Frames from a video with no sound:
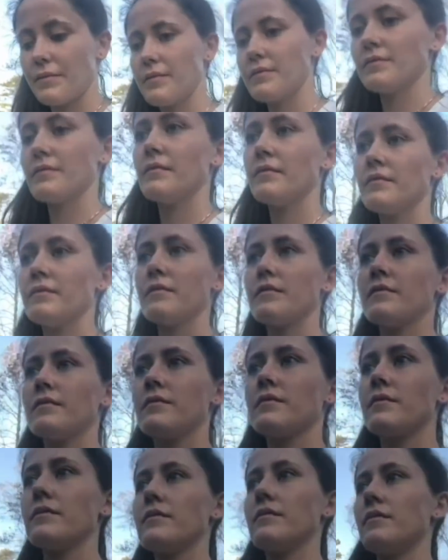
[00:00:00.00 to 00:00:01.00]

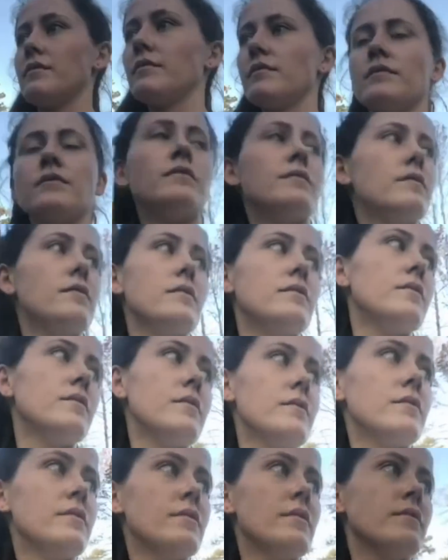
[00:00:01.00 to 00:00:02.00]

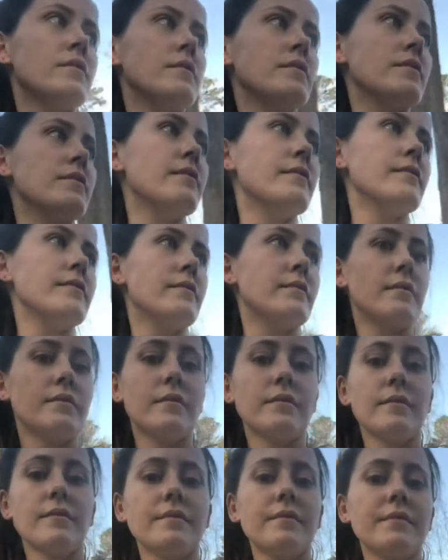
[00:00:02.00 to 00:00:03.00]

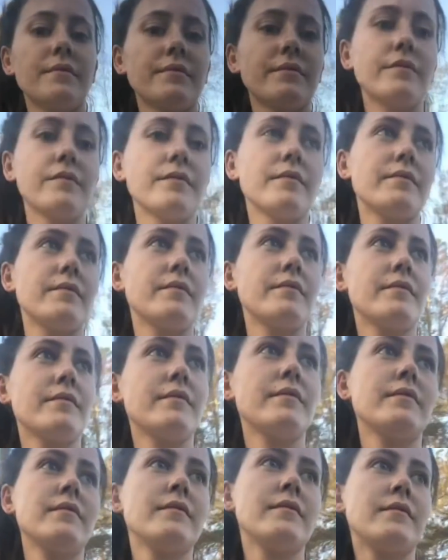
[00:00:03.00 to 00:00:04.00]

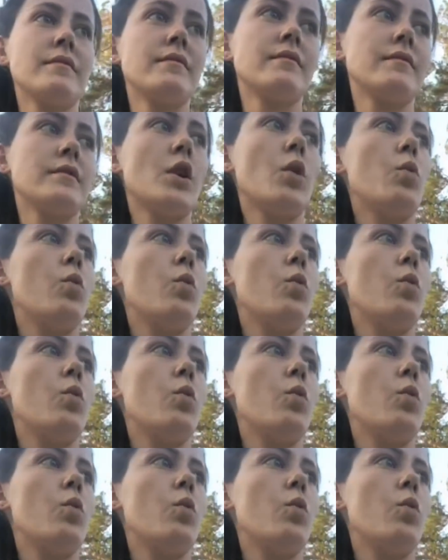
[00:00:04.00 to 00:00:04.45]
Nothing is said.